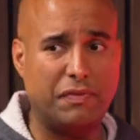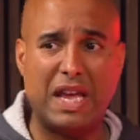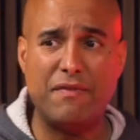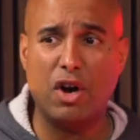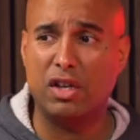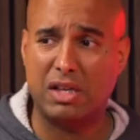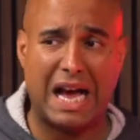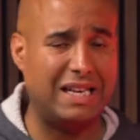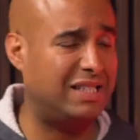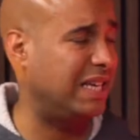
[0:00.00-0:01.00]
If they've got an
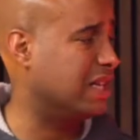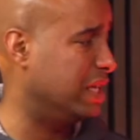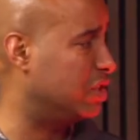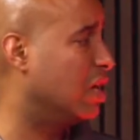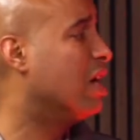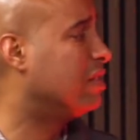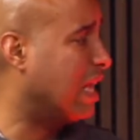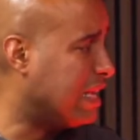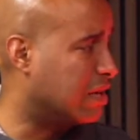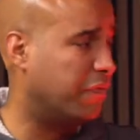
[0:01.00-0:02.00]
IT glitch,
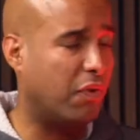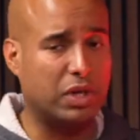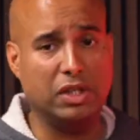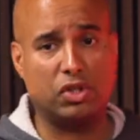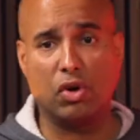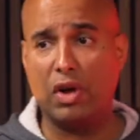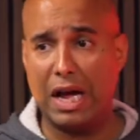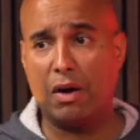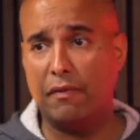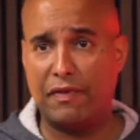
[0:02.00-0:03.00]
they can fucking sort it
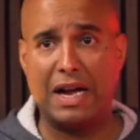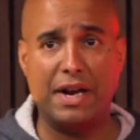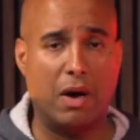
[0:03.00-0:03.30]
out and find glitch.